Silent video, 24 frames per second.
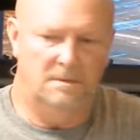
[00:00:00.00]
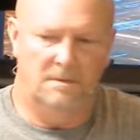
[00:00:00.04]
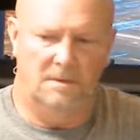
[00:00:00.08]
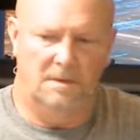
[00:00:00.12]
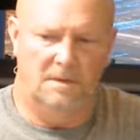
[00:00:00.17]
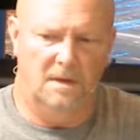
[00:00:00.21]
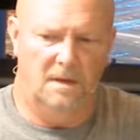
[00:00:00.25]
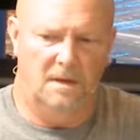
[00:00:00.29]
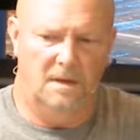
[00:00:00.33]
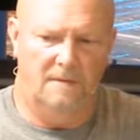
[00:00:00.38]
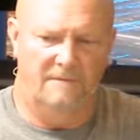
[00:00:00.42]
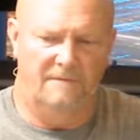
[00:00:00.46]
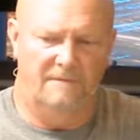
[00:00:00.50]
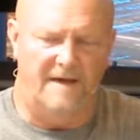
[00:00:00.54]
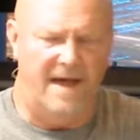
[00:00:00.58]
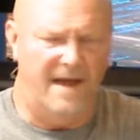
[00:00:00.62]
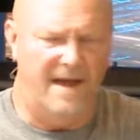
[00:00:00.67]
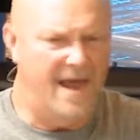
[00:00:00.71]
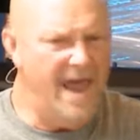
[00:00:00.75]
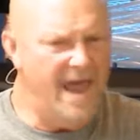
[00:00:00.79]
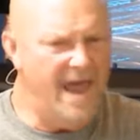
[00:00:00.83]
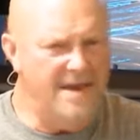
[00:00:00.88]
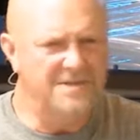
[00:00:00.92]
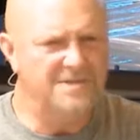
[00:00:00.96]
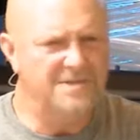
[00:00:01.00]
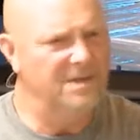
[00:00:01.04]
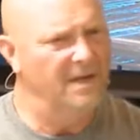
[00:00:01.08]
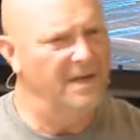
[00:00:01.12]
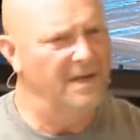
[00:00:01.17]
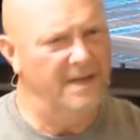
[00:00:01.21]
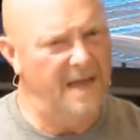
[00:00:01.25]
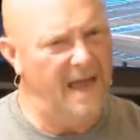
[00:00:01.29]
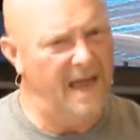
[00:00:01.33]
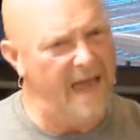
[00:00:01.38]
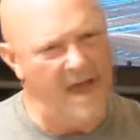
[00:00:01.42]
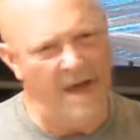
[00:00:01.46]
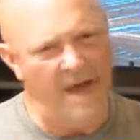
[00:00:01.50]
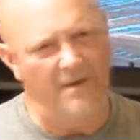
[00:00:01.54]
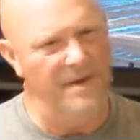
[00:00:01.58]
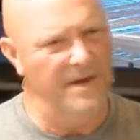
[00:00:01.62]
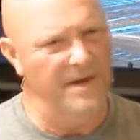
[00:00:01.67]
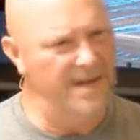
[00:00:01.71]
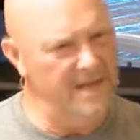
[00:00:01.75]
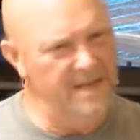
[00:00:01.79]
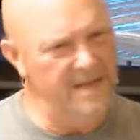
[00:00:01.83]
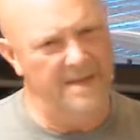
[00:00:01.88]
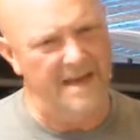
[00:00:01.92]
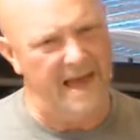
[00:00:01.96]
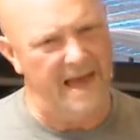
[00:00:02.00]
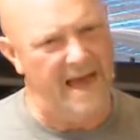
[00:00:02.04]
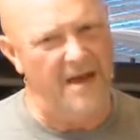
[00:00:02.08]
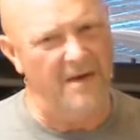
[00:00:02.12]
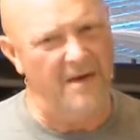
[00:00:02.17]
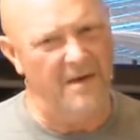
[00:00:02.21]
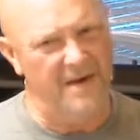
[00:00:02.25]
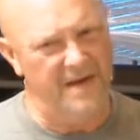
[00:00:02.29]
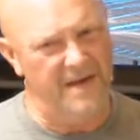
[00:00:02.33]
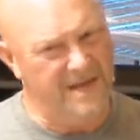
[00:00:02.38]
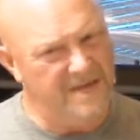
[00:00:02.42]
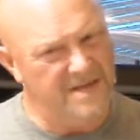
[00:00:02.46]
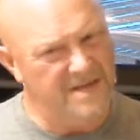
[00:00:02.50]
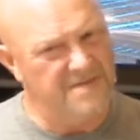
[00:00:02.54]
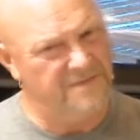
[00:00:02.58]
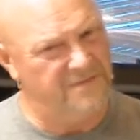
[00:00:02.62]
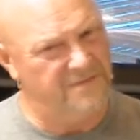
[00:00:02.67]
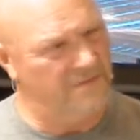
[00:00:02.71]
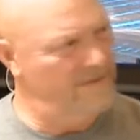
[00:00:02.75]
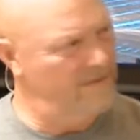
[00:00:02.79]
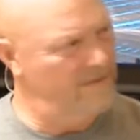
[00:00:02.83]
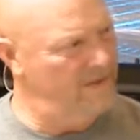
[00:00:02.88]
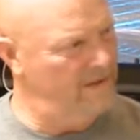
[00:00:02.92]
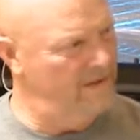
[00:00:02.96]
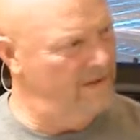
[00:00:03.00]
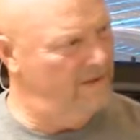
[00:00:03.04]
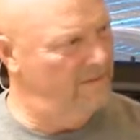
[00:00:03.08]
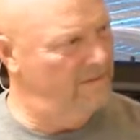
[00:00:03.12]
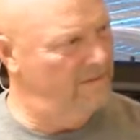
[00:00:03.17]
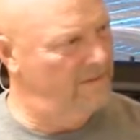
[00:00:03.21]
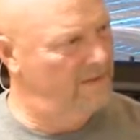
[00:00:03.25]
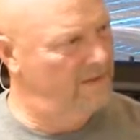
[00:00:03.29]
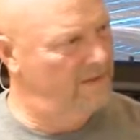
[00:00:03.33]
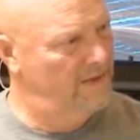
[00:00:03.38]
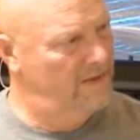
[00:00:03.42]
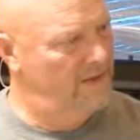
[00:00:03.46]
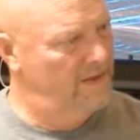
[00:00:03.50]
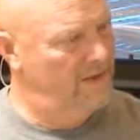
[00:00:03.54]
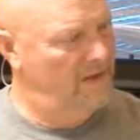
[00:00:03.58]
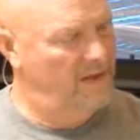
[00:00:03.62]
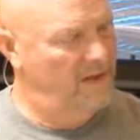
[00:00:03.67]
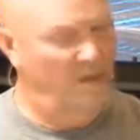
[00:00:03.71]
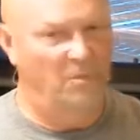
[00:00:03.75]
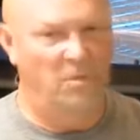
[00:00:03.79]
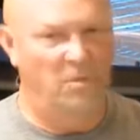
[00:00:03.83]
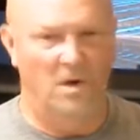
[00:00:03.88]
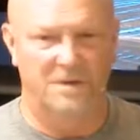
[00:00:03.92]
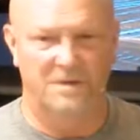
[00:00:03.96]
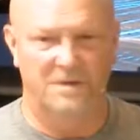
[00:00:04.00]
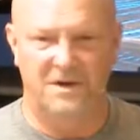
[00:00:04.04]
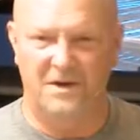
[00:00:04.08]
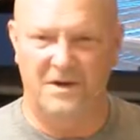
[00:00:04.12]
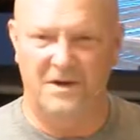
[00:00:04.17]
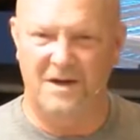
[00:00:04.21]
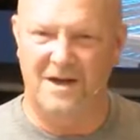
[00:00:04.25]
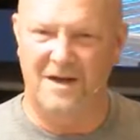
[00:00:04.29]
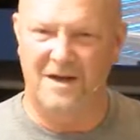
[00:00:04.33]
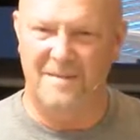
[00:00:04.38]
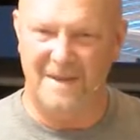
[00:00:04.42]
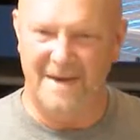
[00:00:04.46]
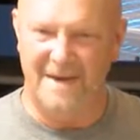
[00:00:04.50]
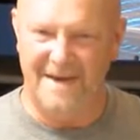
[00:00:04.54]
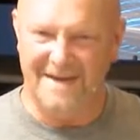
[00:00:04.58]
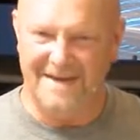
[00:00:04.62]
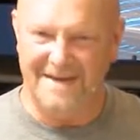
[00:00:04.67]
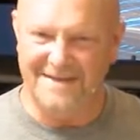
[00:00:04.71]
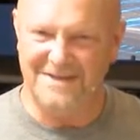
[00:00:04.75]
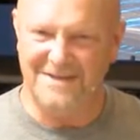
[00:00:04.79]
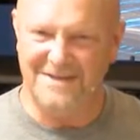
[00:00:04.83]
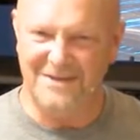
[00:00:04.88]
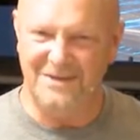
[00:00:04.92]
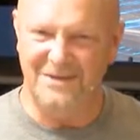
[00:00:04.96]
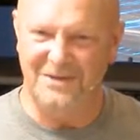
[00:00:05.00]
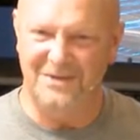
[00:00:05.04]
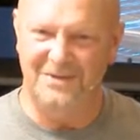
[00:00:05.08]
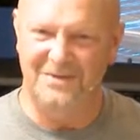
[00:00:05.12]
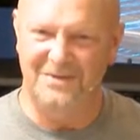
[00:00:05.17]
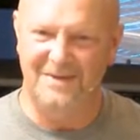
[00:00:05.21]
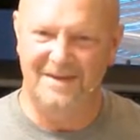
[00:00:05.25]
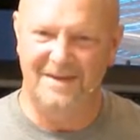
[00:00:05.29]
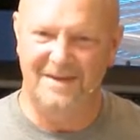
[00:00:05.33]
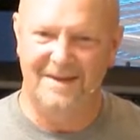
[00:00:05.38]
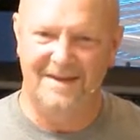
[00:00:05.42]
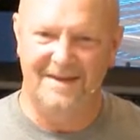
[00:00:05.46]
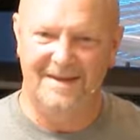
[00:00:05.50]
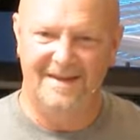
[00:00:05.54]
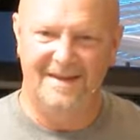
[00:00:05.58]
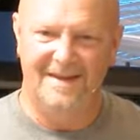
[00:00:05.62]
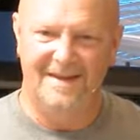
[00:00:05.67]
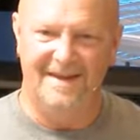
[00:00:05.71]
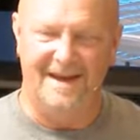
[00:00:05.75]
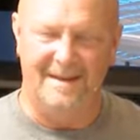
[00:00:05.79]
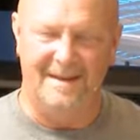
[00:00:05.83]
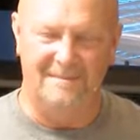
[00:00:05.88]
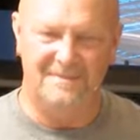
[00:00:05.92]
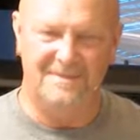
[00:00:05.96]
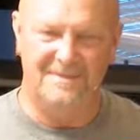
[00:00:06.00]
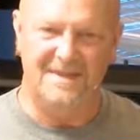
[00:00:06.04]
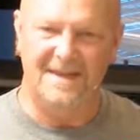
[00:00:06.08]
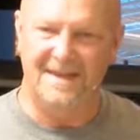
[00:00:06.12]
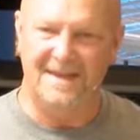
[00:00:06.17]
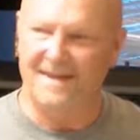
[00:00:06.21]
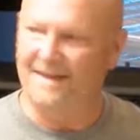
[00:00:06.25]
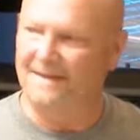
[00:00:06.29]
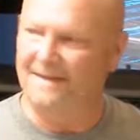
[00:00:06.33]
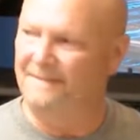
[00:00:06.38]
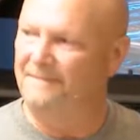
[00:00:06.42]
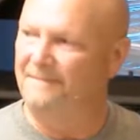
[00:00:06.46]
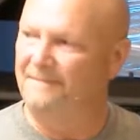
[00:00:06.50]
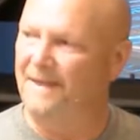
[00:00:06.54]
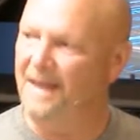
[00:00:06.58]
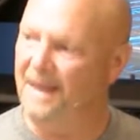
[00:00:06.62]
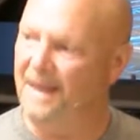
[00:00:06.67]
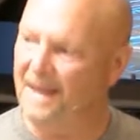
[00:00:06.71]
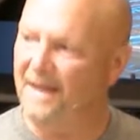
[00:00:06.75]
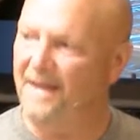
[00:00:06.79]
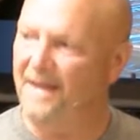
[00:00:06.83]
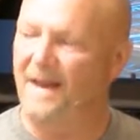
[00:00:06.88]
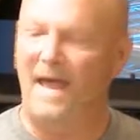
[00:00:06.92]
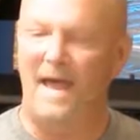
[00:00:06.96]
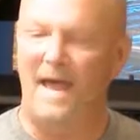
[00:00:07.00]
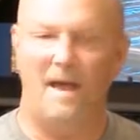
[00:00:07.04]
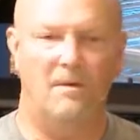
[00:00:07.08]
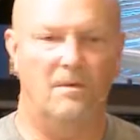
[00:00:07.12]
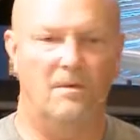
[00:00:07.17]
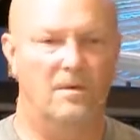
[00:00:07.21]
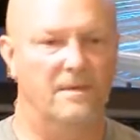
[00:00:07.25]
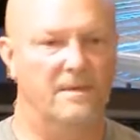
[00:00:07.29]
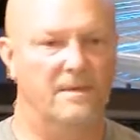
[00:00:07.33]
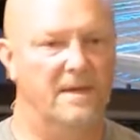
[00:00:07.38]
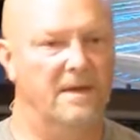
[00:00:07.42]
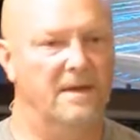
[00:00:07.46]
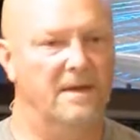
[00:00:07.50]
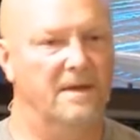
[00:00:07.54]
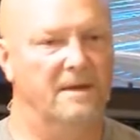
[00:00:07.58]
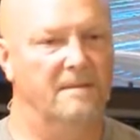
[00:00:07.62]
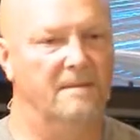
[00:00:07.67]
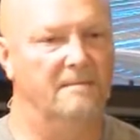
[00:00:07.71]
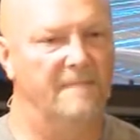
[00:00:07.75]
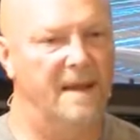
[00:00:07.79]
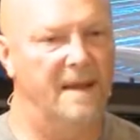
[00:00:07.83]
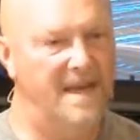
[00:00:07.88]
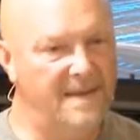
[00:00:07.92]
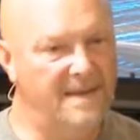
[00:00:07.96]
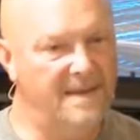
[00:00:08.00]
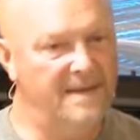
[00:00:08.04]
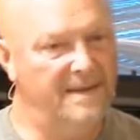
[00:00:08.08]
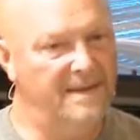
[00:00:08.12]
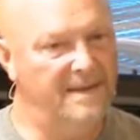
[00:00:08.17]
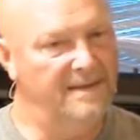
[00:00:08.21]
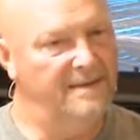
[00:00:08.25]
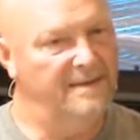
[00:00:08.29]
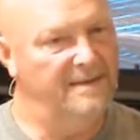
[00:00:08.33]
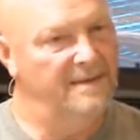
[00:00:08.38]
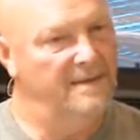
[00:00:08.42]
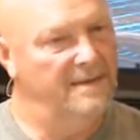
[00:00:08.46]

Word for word: uh, financially how it is how it is for them, and what they're coming into. And I'm thinking, man, how are they going to make it?